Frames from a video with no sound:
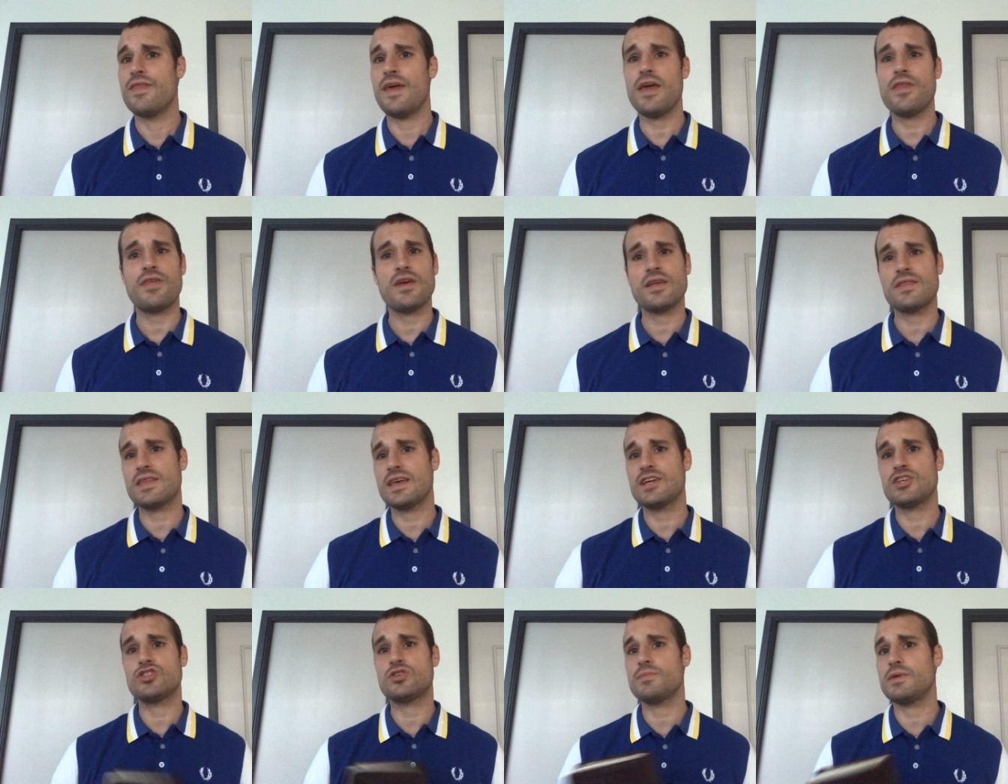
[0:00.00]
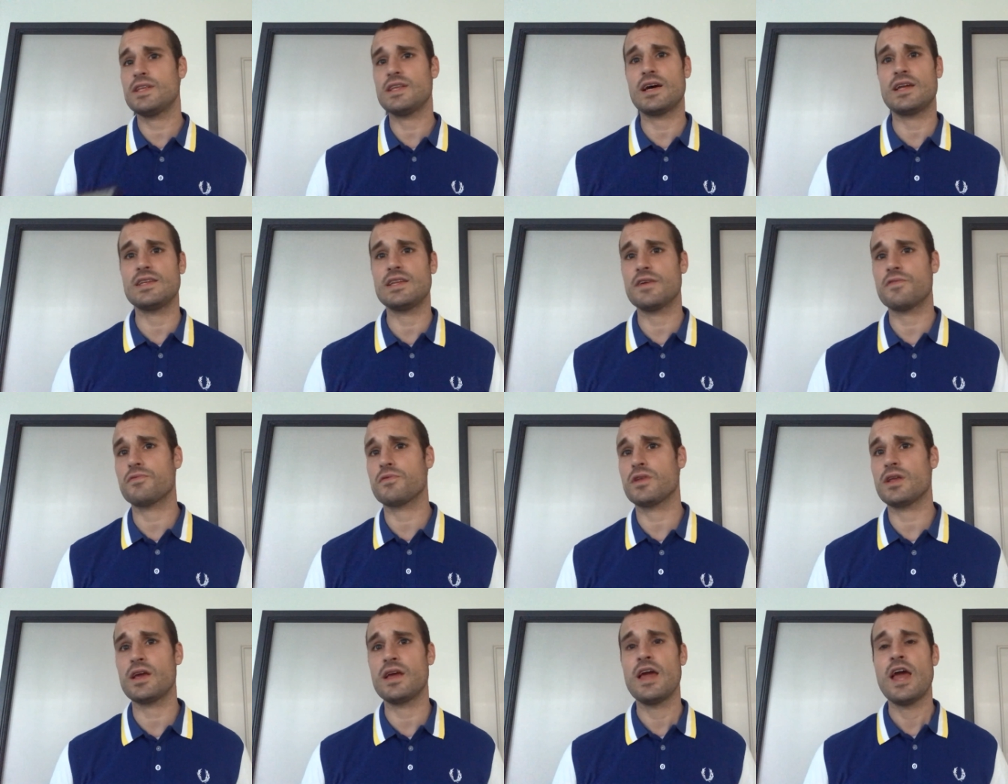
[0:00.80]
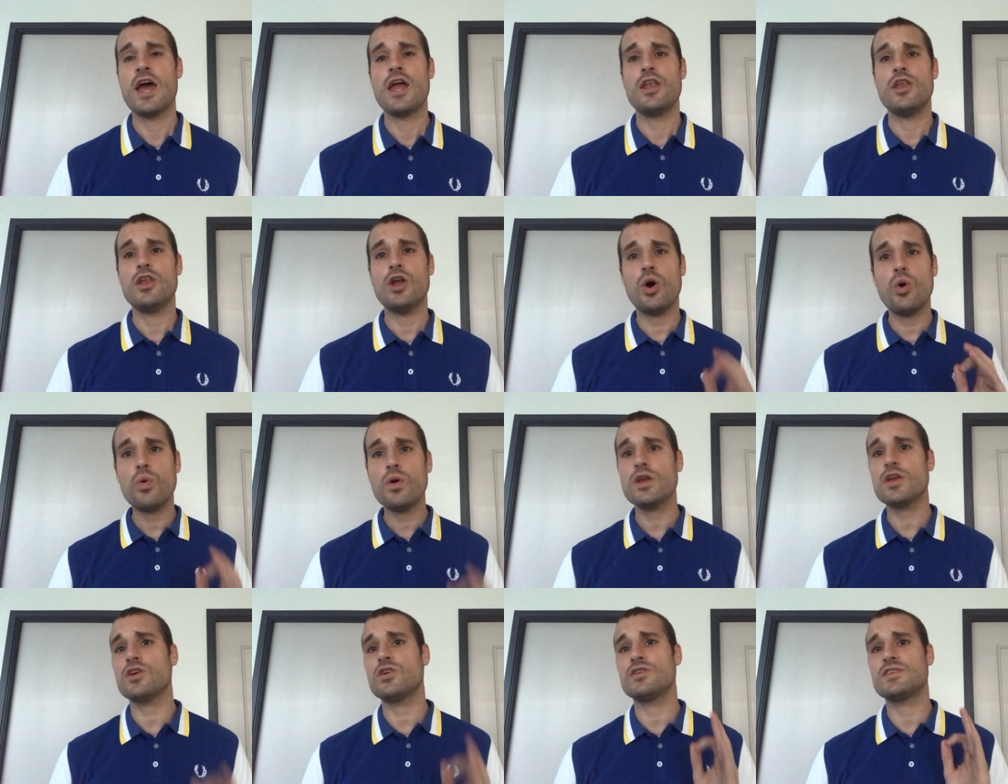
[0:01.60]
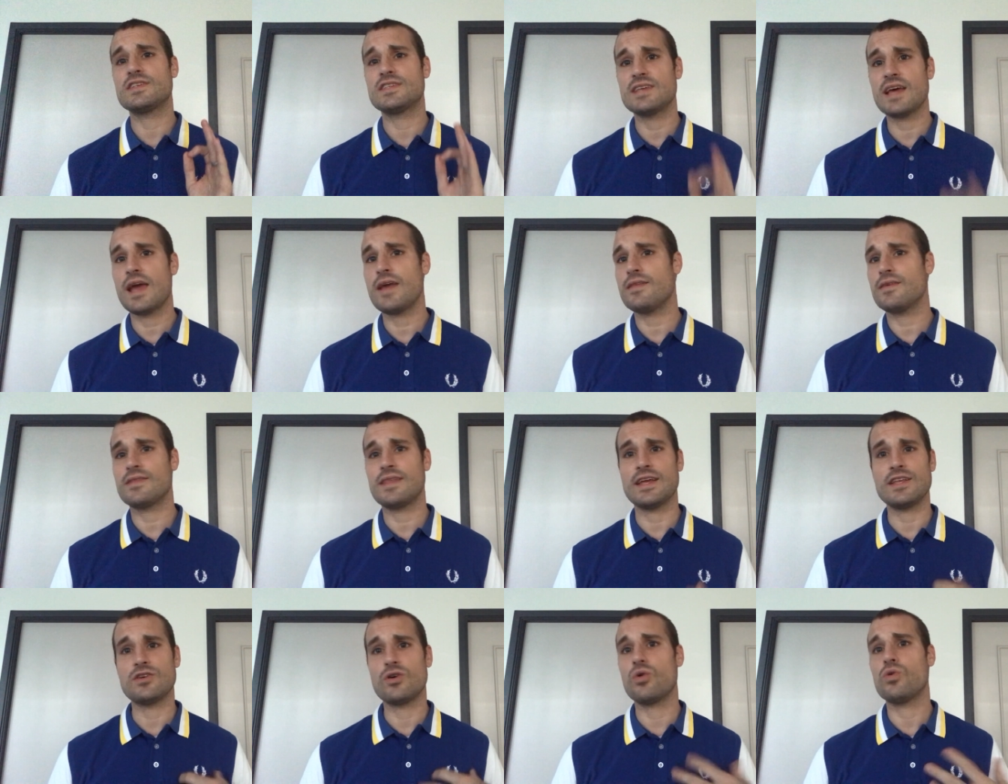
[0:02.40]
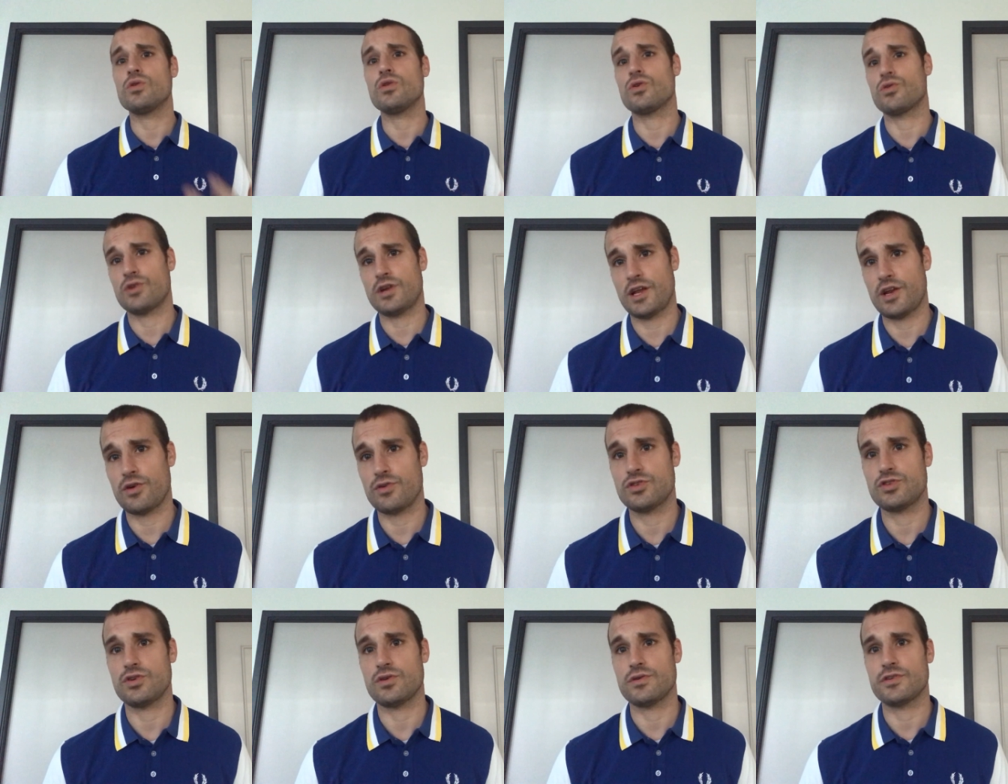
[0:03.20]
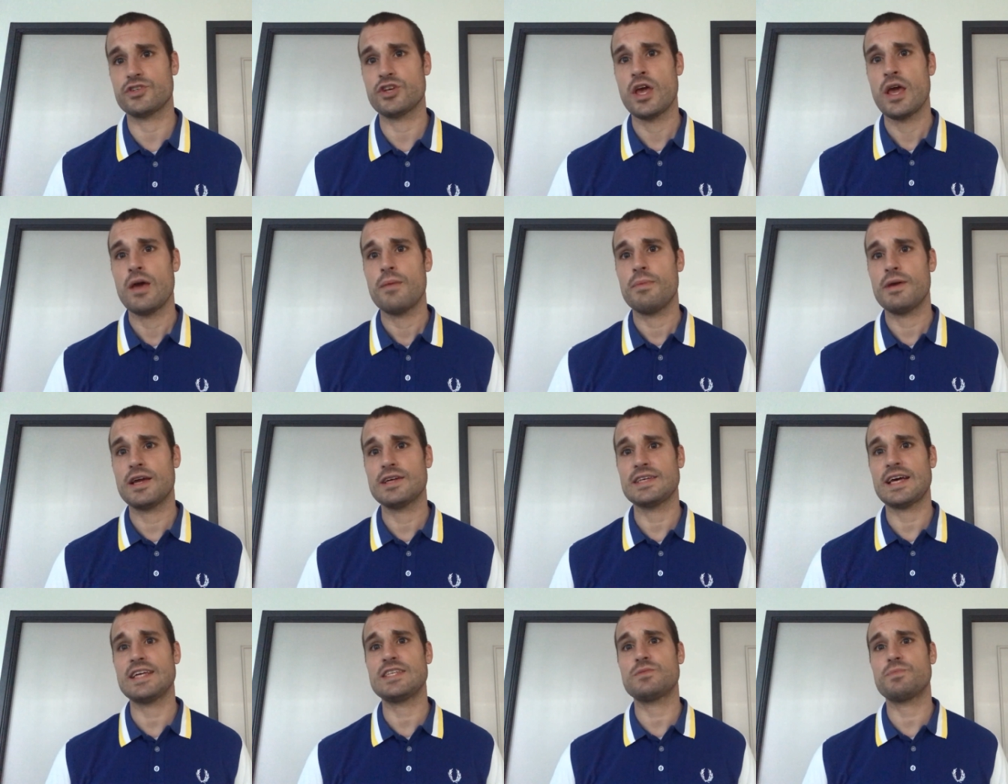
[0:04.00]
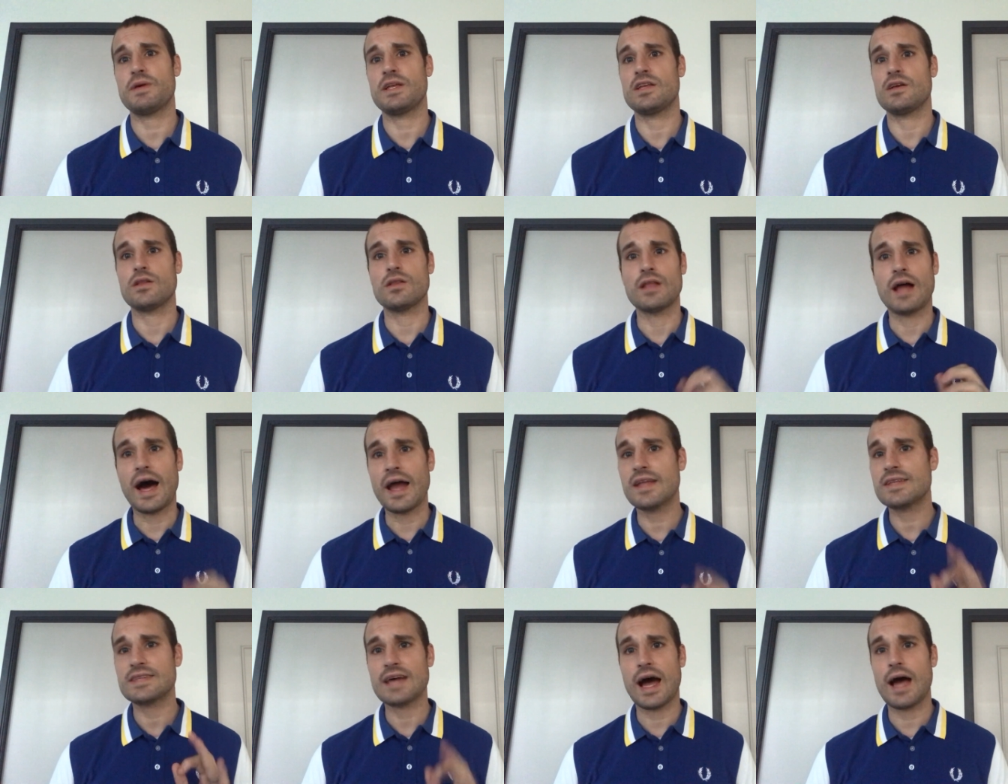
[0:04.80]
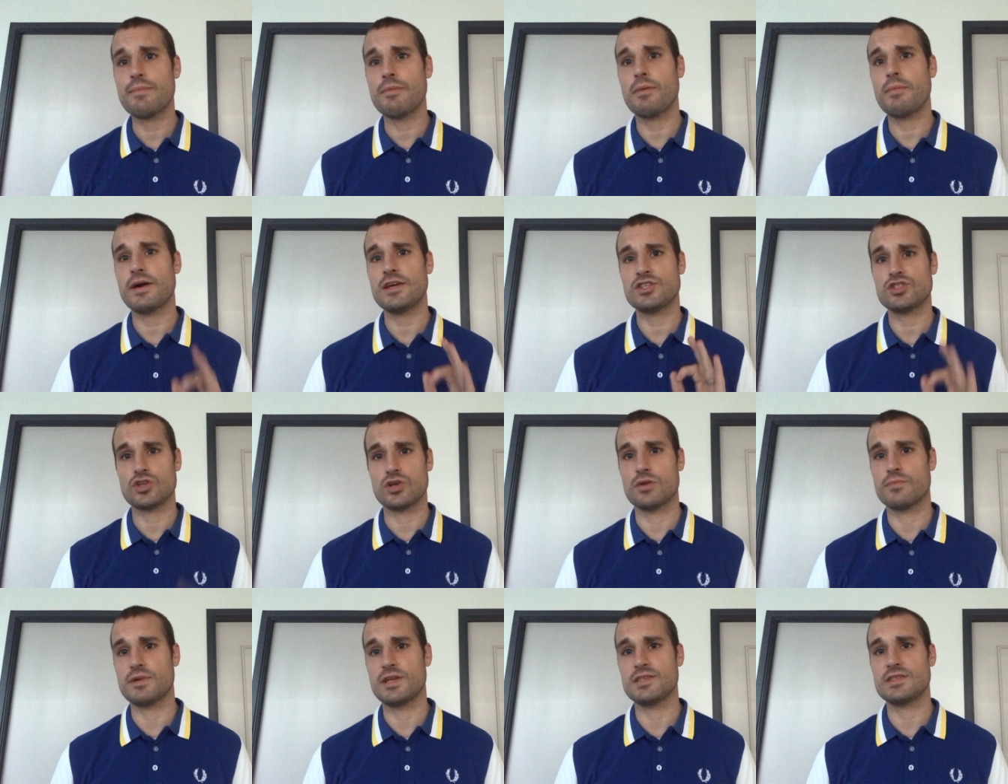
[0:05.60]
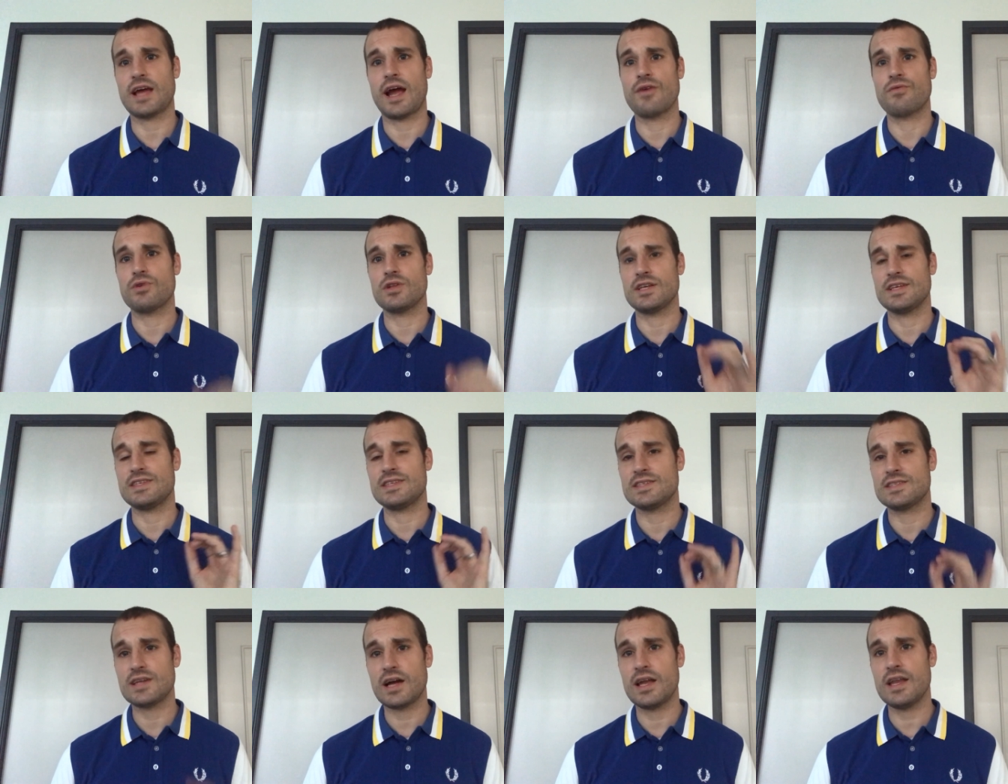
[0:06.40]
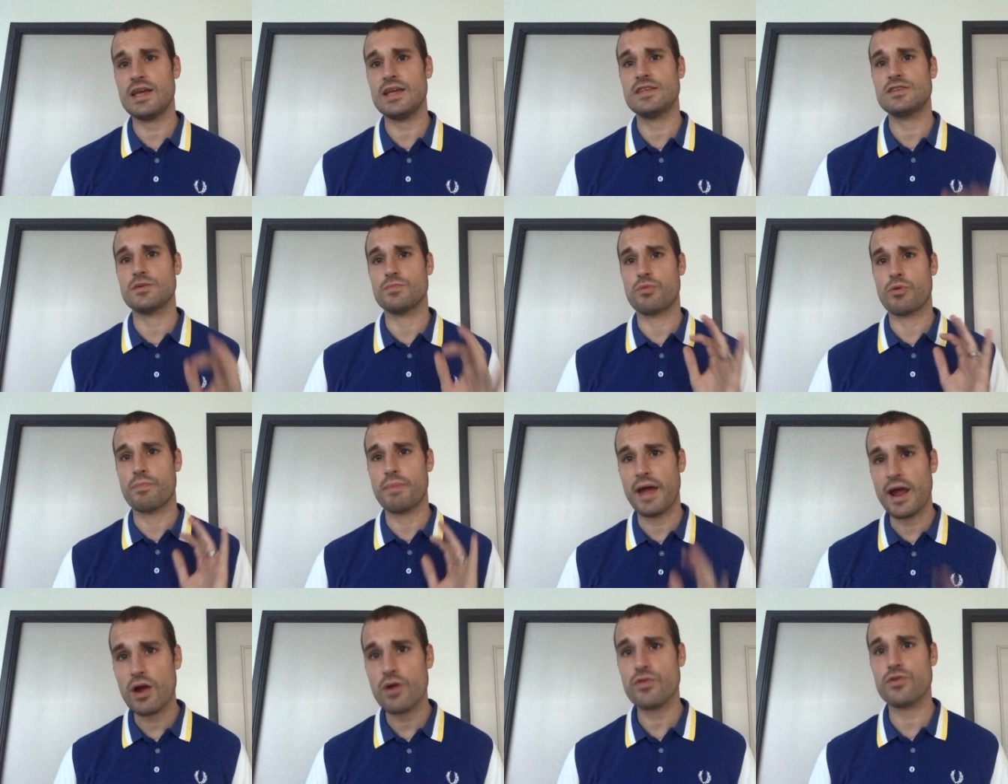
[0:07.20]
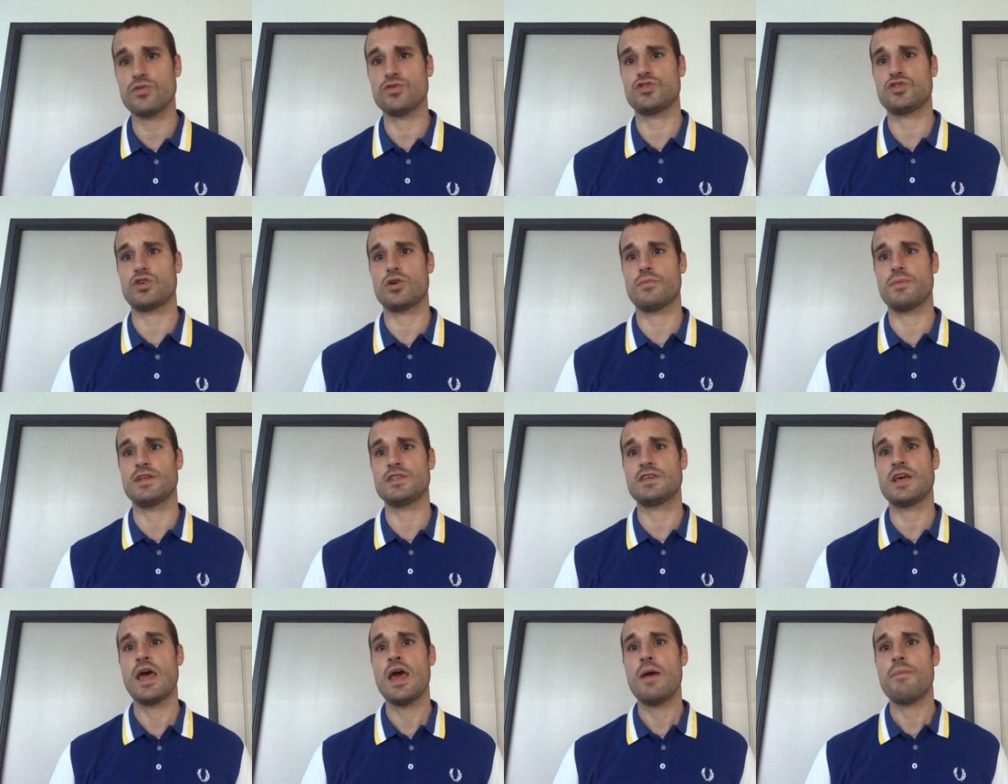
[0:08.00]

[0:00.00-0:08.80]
they think things should be done differently, no one could say that they don't learn at our church because I spend a lot of time on my sermons. I really study to prepare those sermons